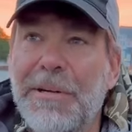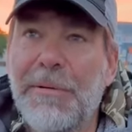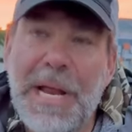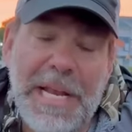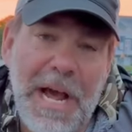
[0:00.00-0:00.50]
So
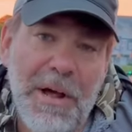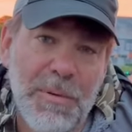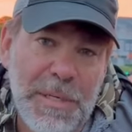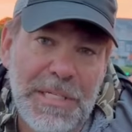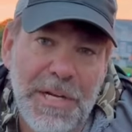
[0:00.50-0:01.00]
right now
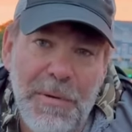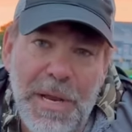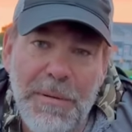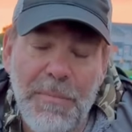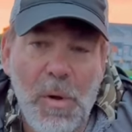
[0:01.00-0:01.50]
the wind's
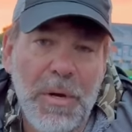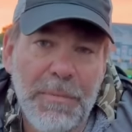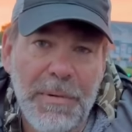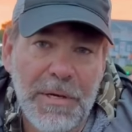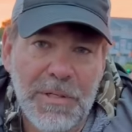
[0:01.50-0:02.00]
already blowing
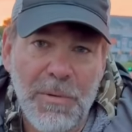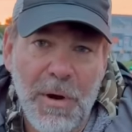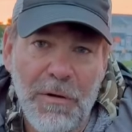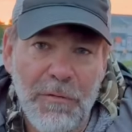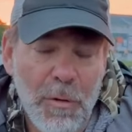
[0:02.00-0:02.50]
about
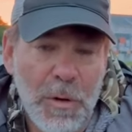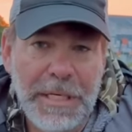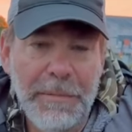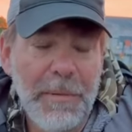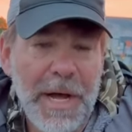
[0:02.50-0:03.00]
12,
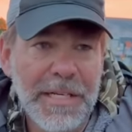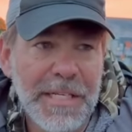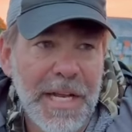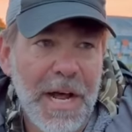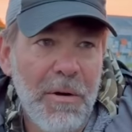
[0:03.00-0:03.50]
14
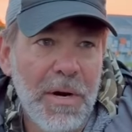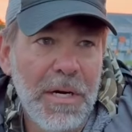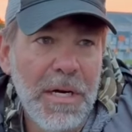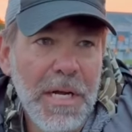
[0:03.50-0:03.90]
miles an hour.